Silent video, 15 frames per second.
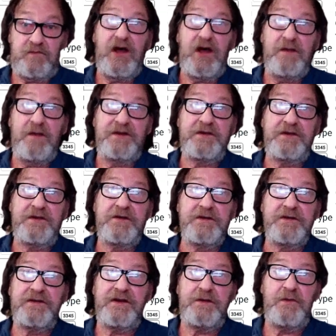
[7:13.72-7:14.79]
on
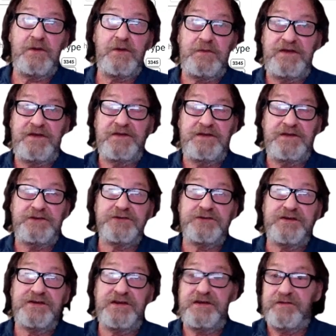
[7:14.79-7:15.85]
materials anymore because of
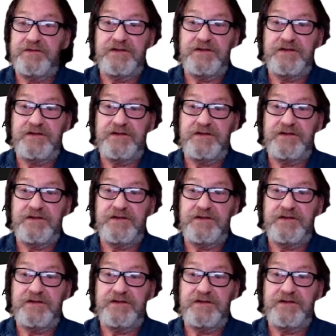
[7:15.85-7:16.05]
Joyce Deaver.